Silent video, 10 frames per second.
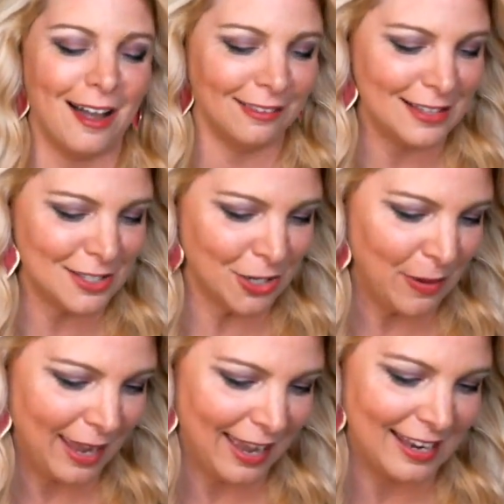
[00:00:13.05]
uh, let's
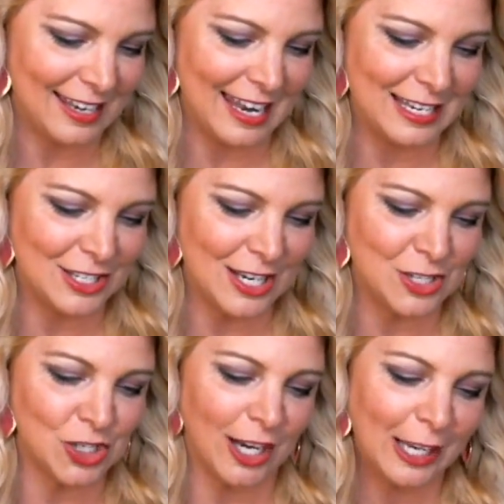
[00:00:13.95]
go ahead and
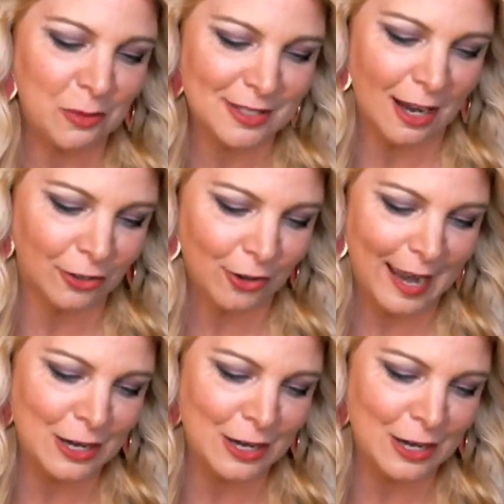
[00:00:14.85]
uh, check in with Dr.